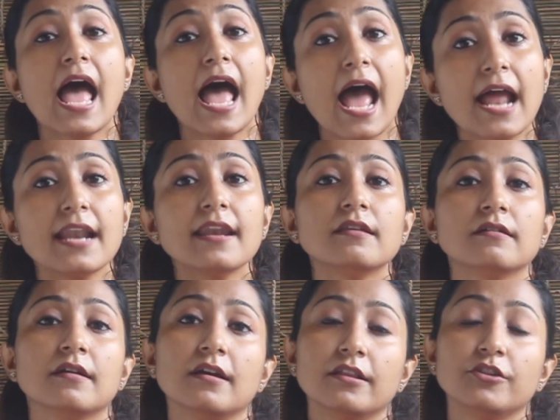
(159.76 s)
and
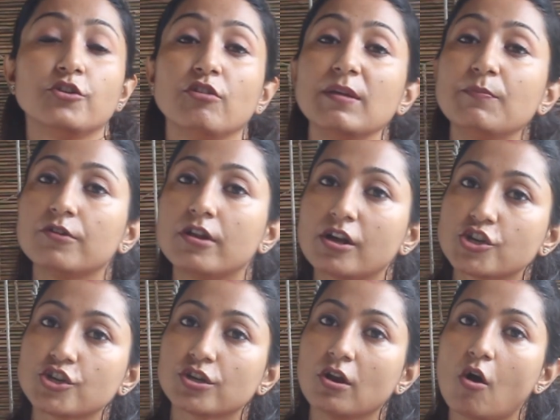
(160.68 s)
the
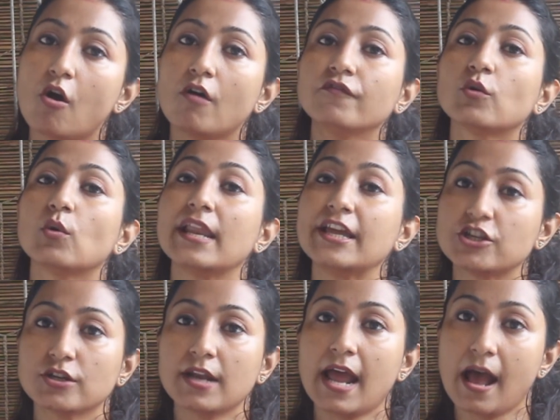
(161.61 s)
reproduction of
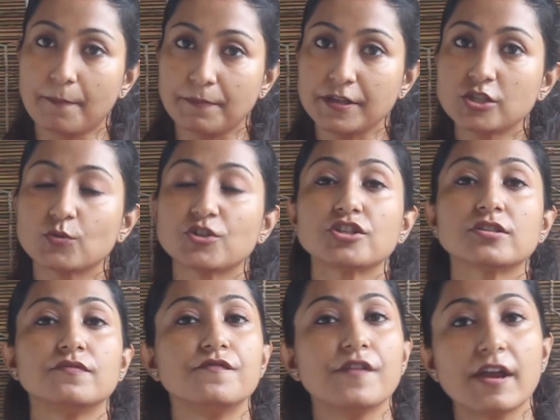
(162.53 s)
collagen happens, which
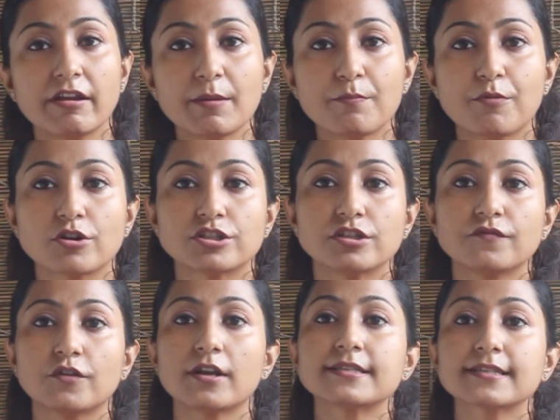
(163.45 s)
is very important
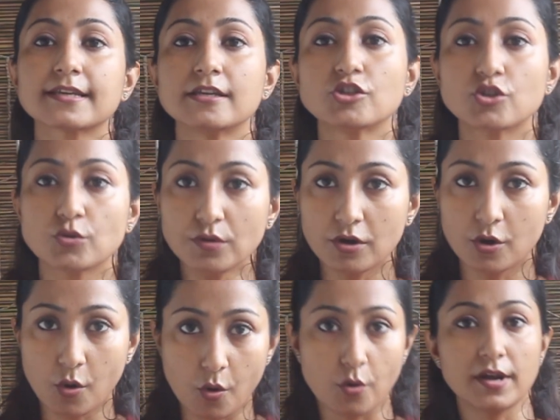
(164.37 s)
for our skin to
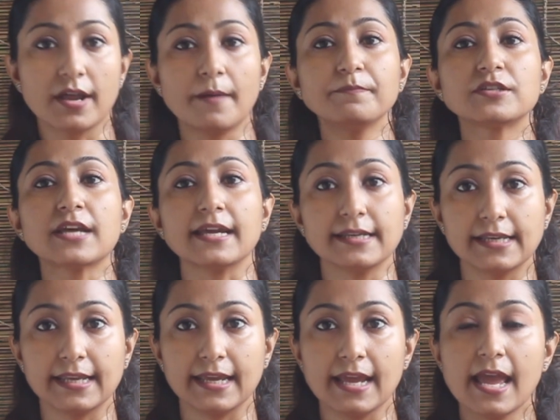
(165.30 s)
hold up
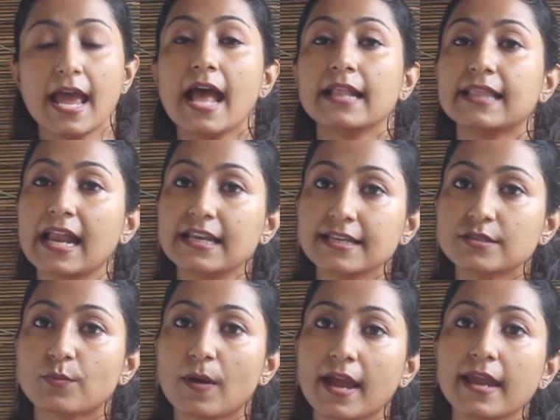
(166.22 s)
tightly. That
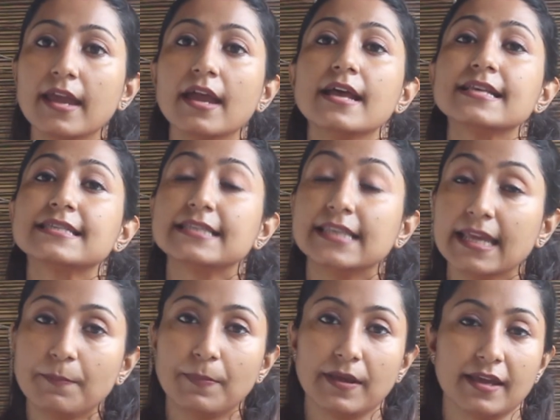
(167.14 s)
is why
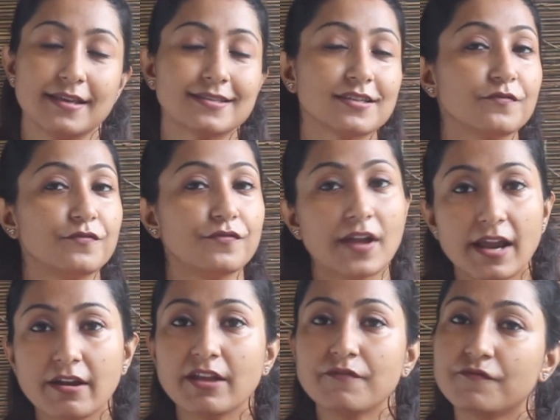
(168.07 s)
sleeping is a
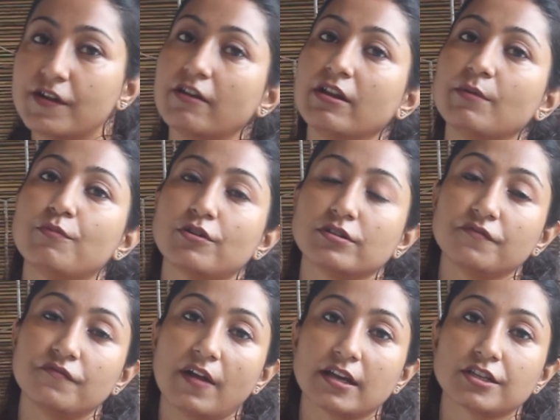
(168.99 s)
very, very
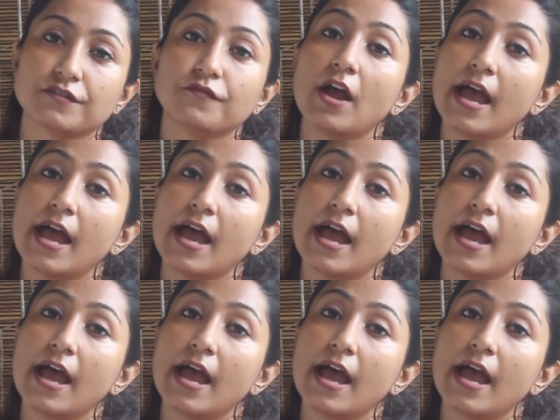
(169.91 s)
important factor for